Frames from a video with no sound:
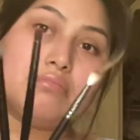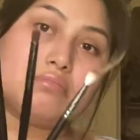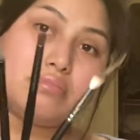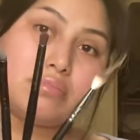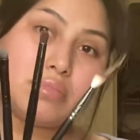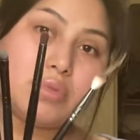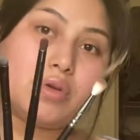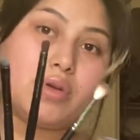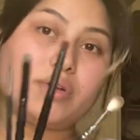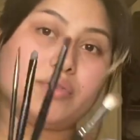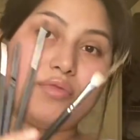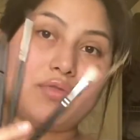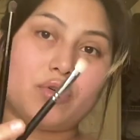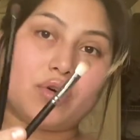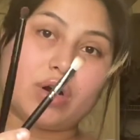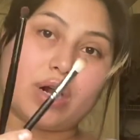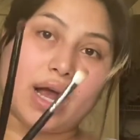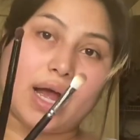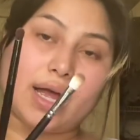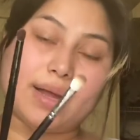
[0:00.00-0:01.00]
3 to
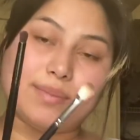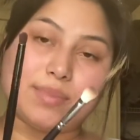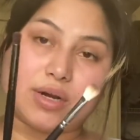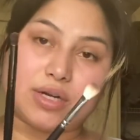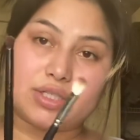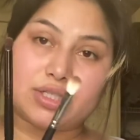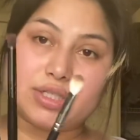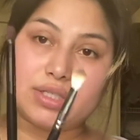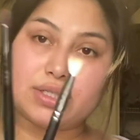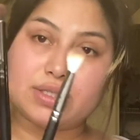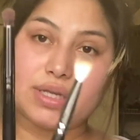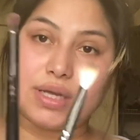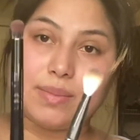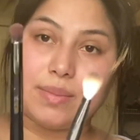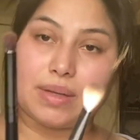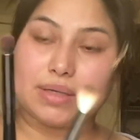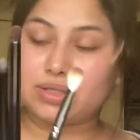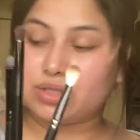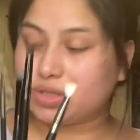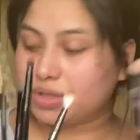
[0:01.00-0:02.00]
4 eye brushes. I
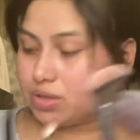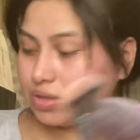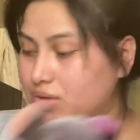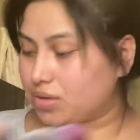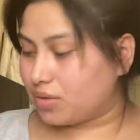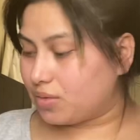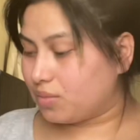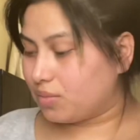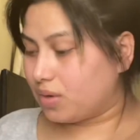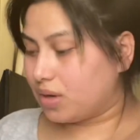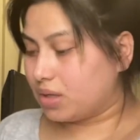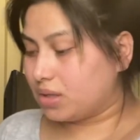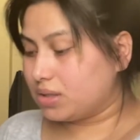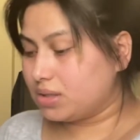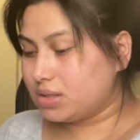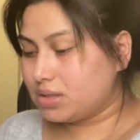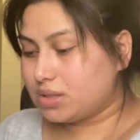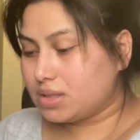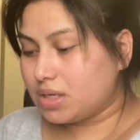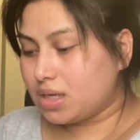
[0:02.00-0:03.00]
mentioned the
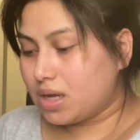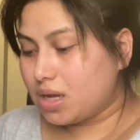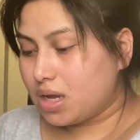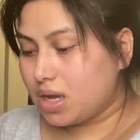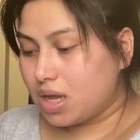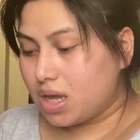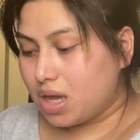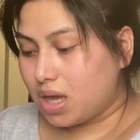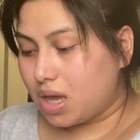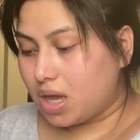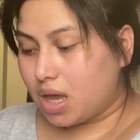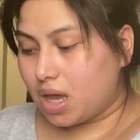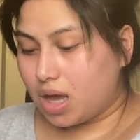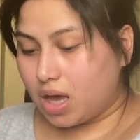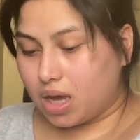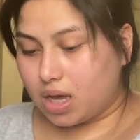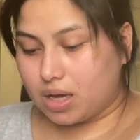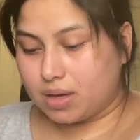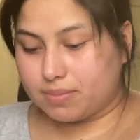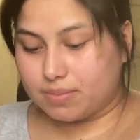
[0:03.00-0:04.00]
ones,
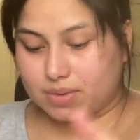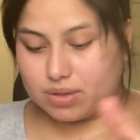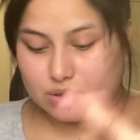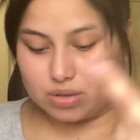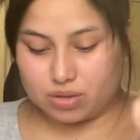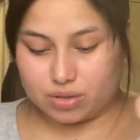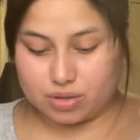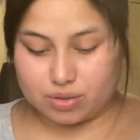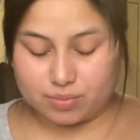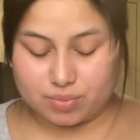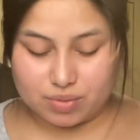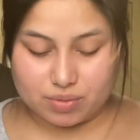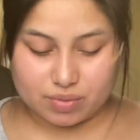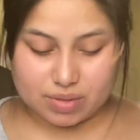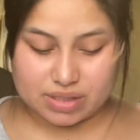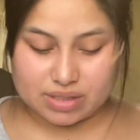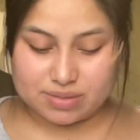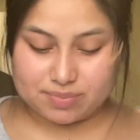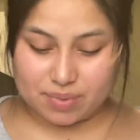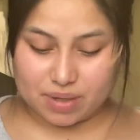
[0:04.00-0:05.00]
you know, your beauty
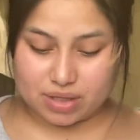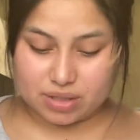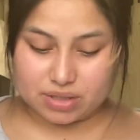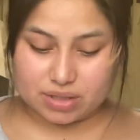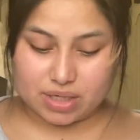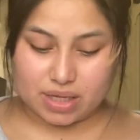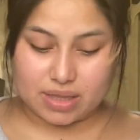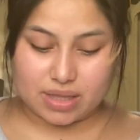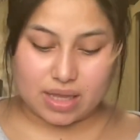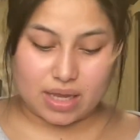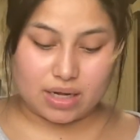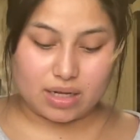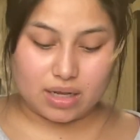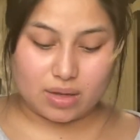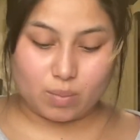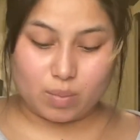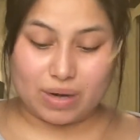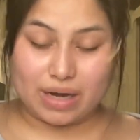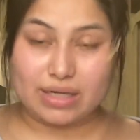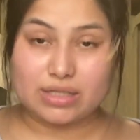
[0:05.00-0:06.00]
sponge. And then
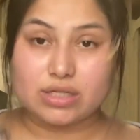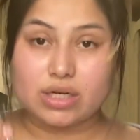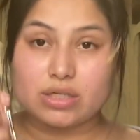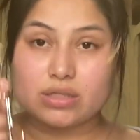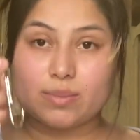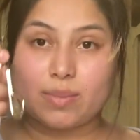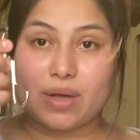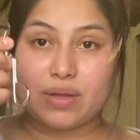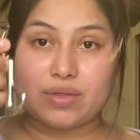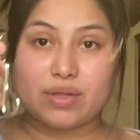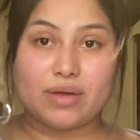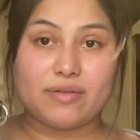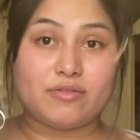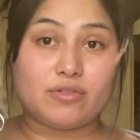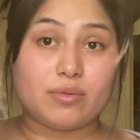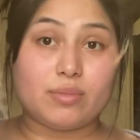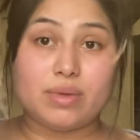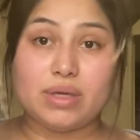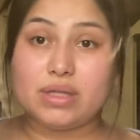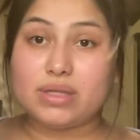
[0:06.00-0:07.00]
when I talked about, for
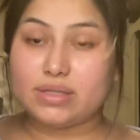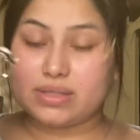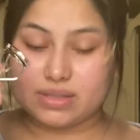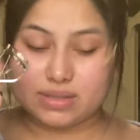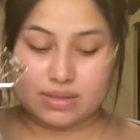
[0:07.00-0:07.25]
me, this is a